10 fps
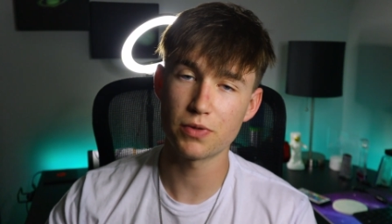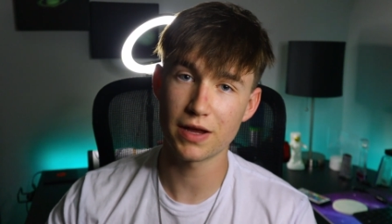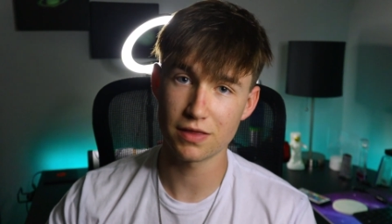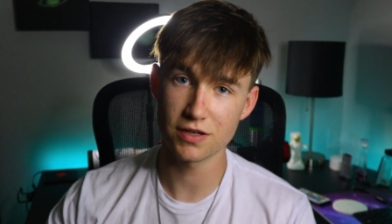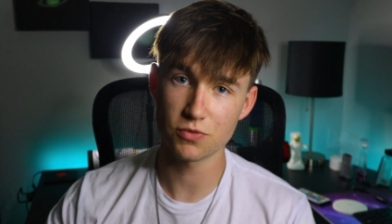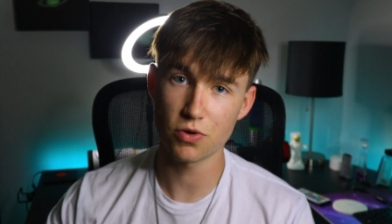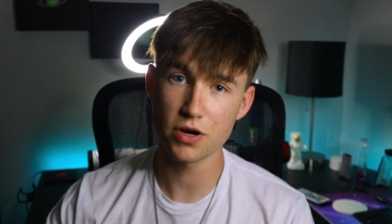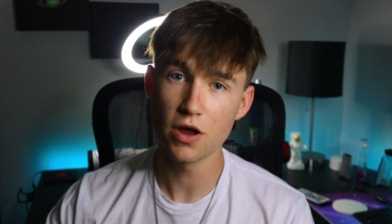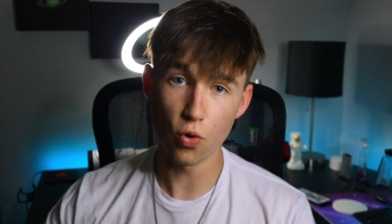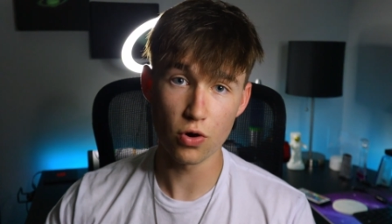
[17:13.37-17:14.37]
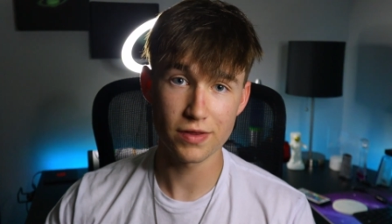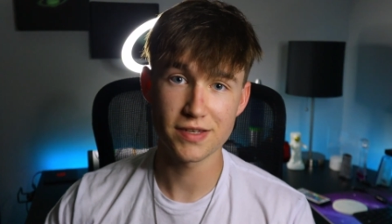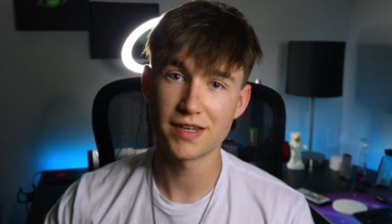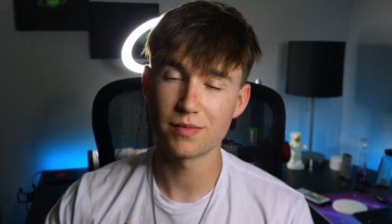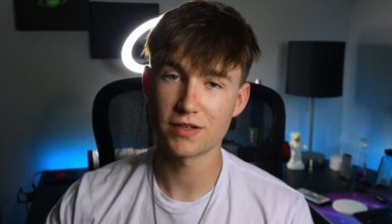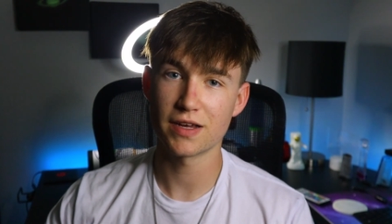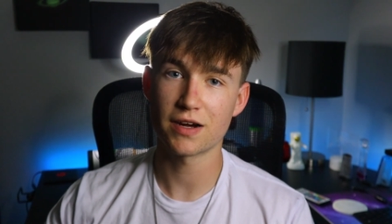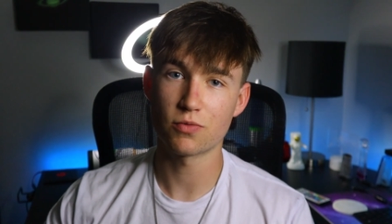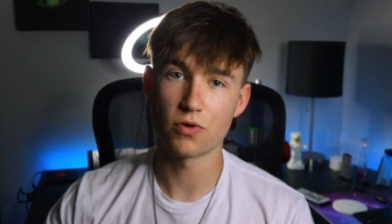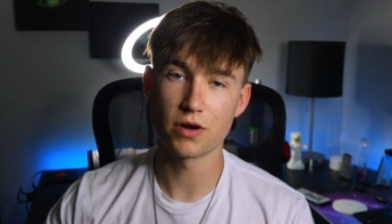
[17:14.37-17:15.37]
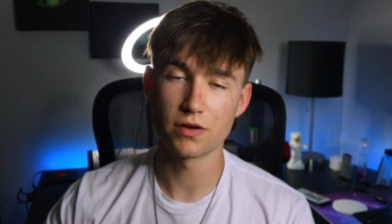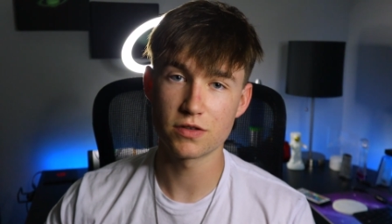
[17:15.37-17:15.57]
like this one or the same exact one.